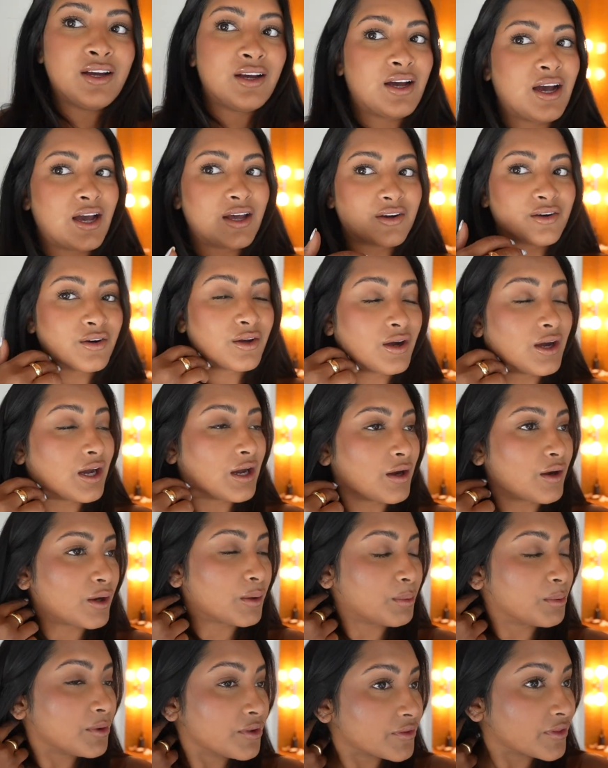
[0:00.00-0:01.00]
I don't know how
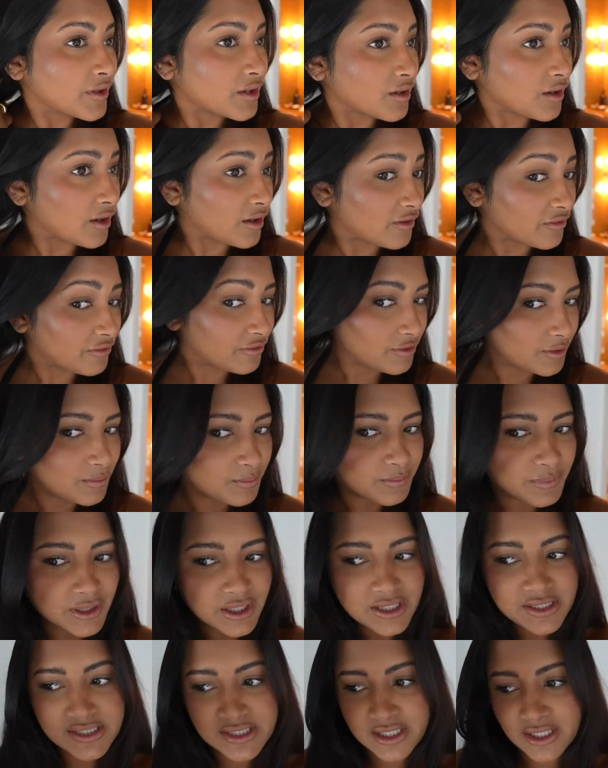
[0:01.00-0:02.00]
I pulled it off,
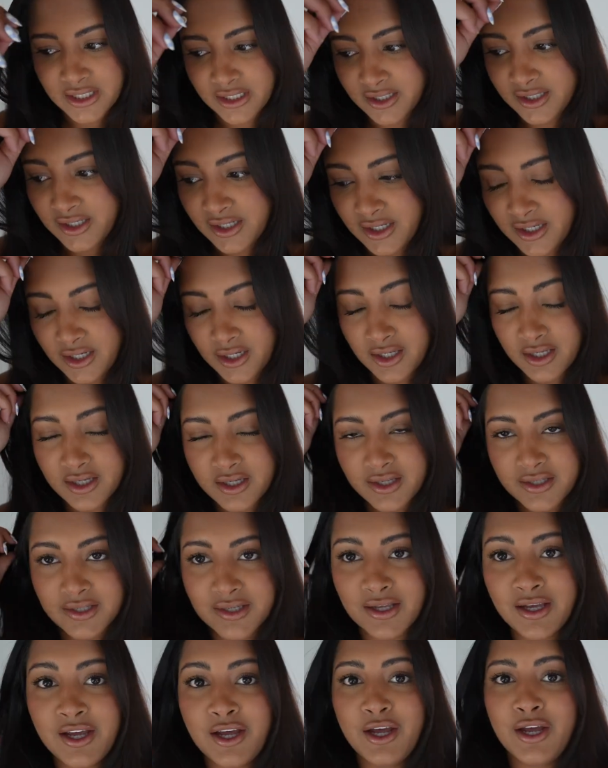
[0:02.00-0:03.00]
but I did.
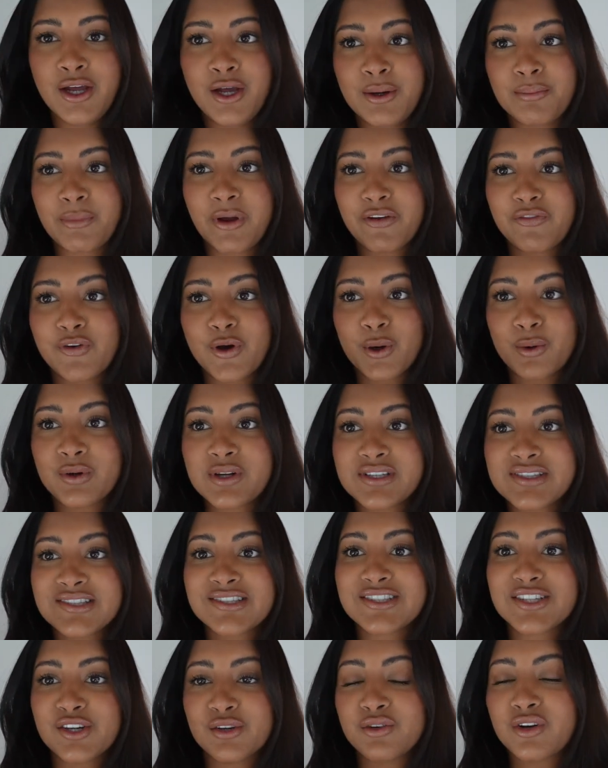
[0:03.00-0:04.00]
And my phone is
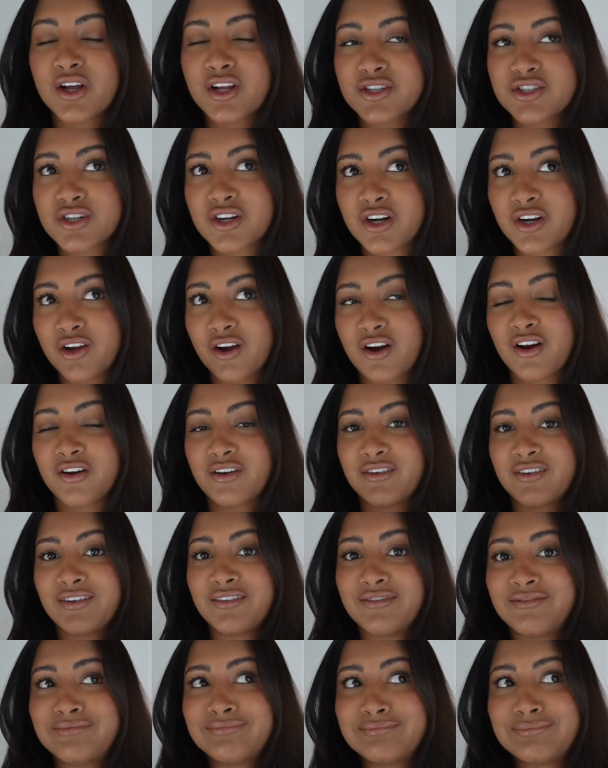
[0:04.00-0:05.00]
still not turning on
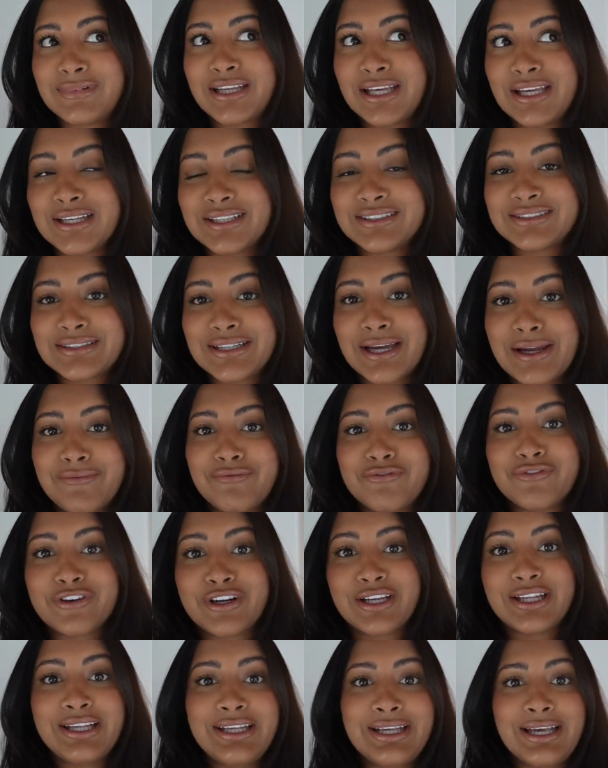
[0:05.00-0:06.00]
and I'm
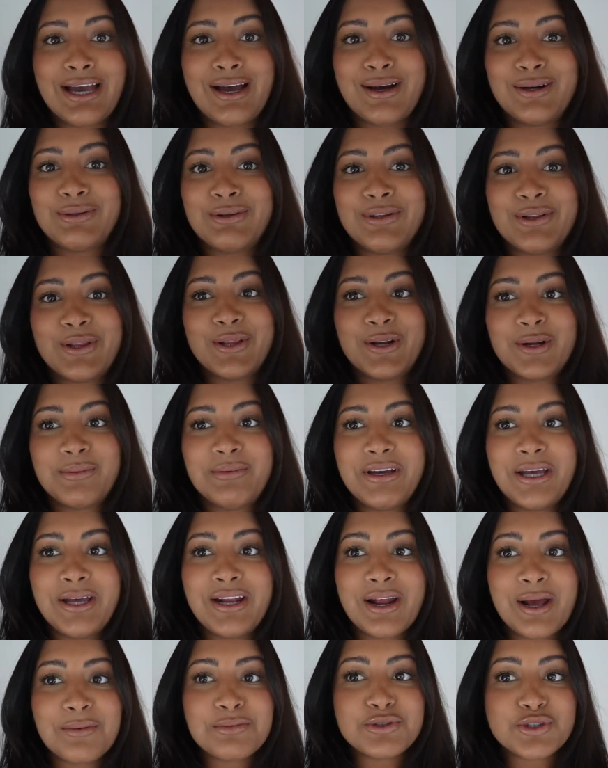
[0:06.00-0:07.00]
freaking out a little
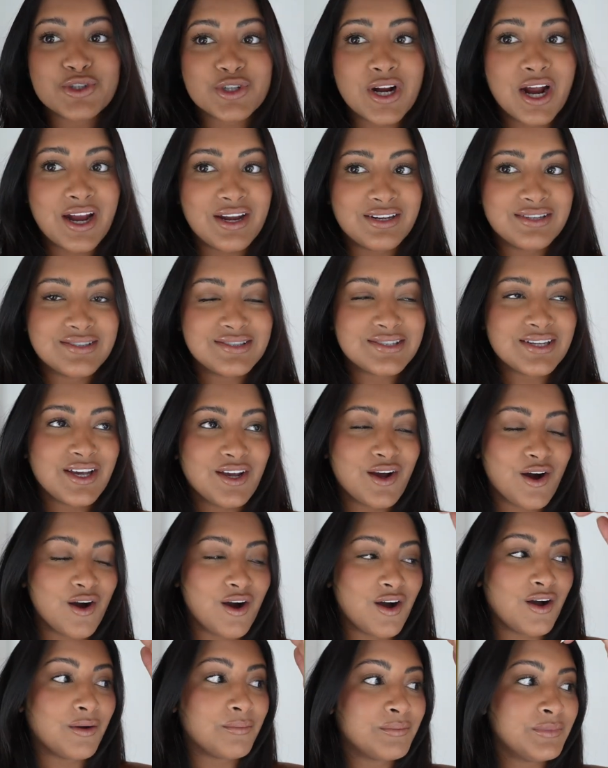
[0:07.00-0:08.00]
bit. I'm trying to stay
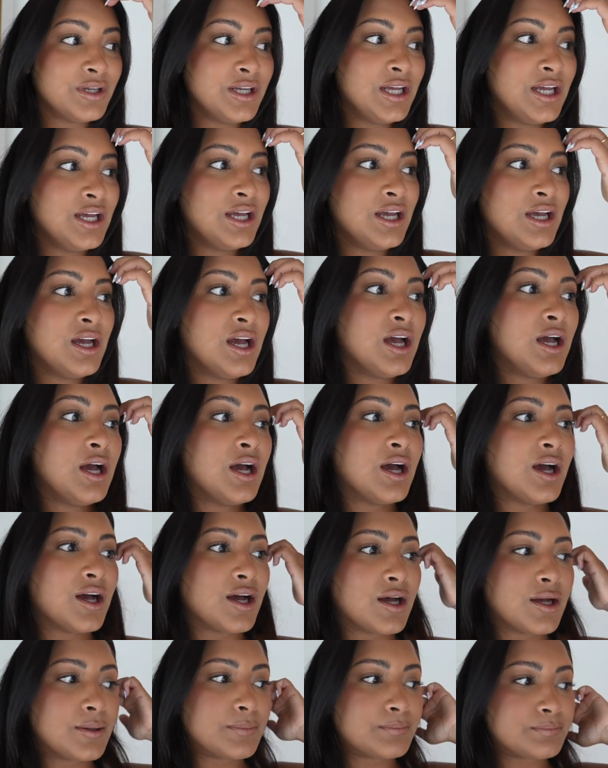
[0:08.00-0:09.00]
calm.
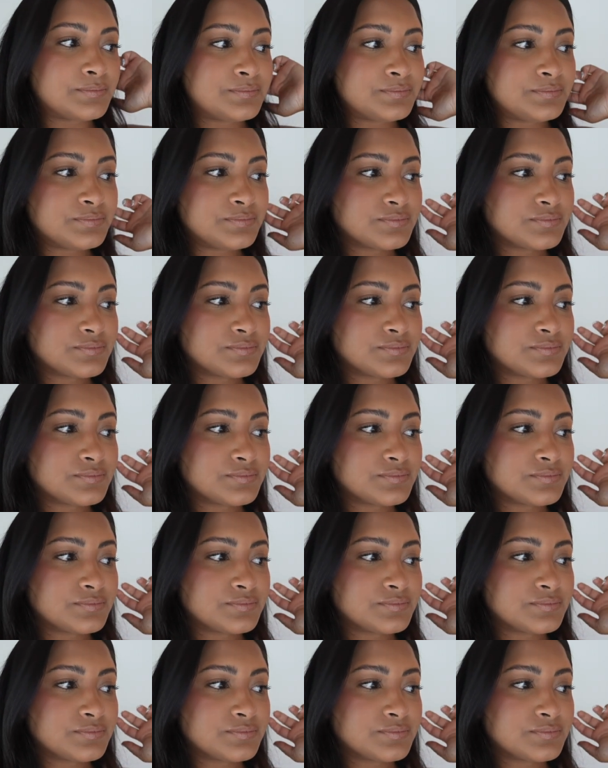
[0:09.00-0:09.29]
Um,